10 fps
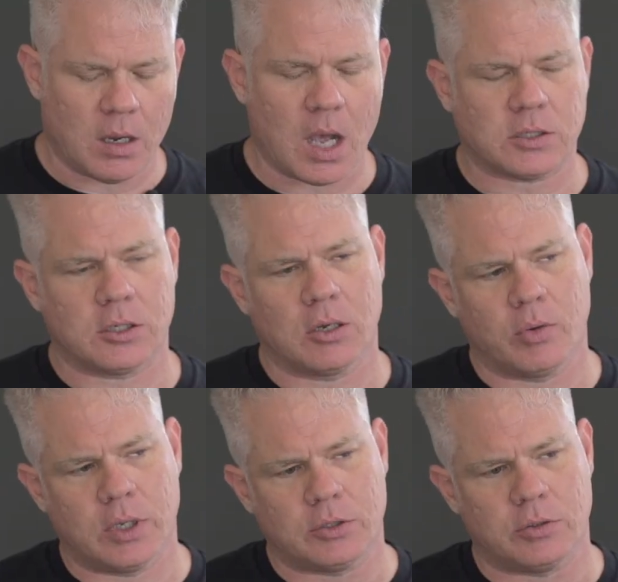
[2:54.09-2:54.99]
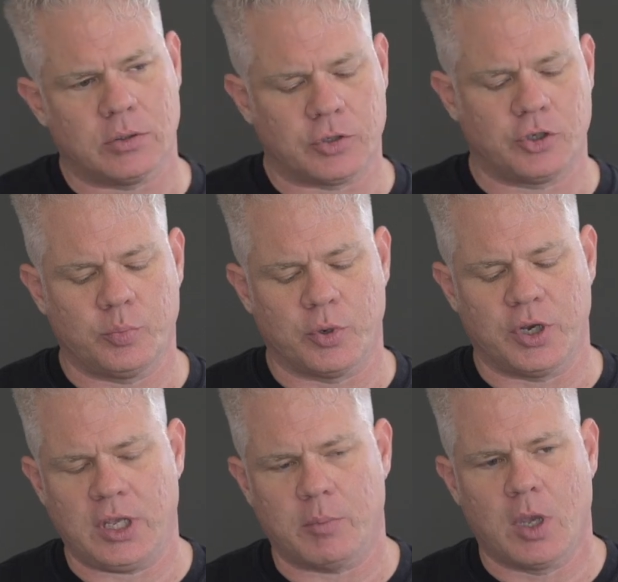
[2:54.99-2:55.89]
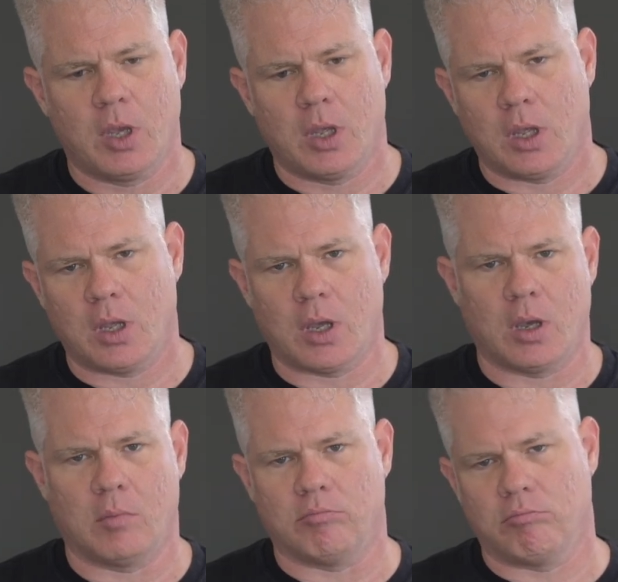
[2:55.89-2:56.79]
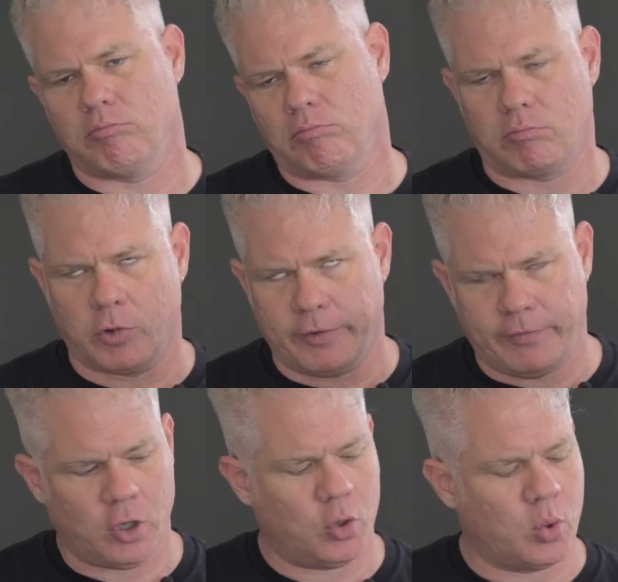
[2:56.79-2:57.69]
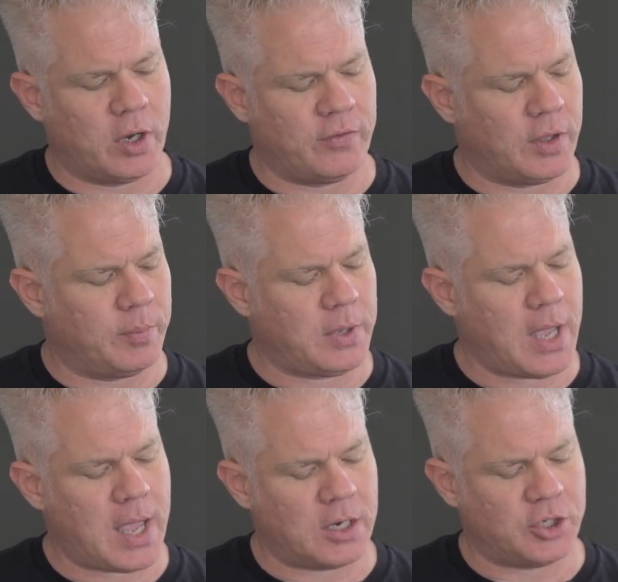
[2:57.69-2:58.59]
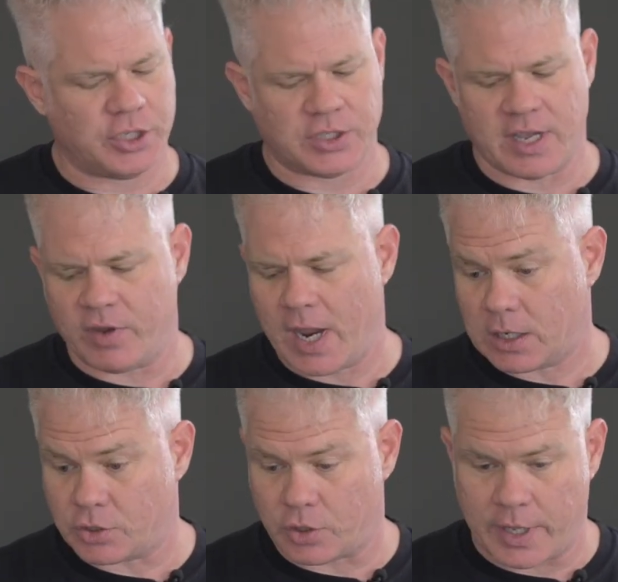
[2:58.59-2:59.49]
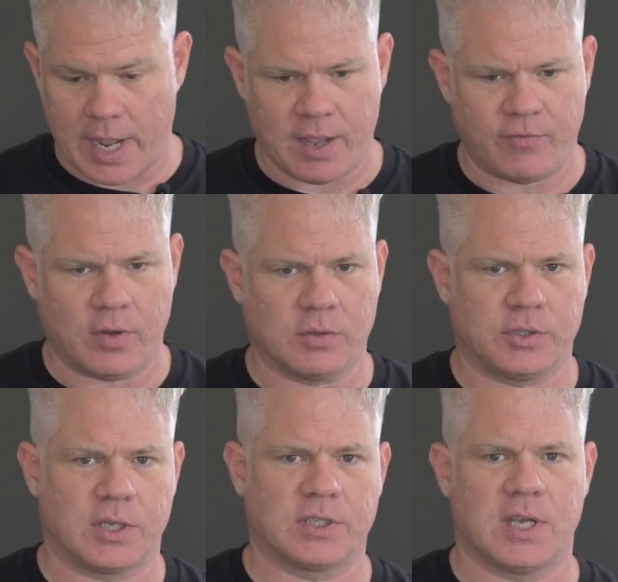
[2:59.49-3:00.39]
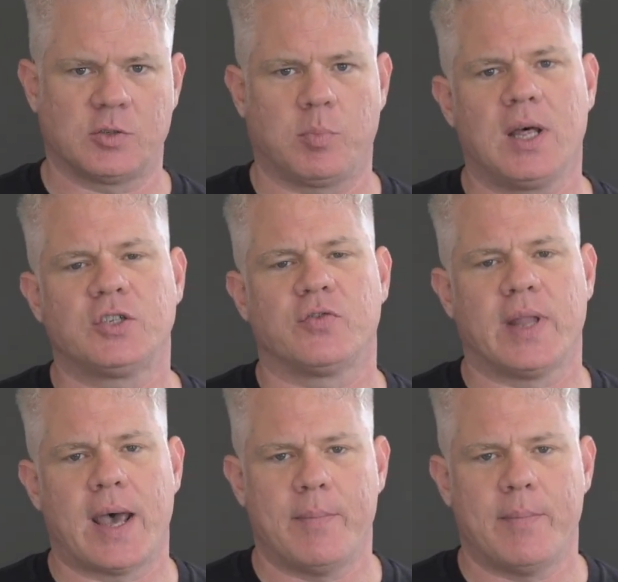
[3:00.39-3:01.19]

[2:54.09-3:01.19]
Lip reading: Not to go into a super deep review of the Canon G7X or the iPhone 6S Plus for that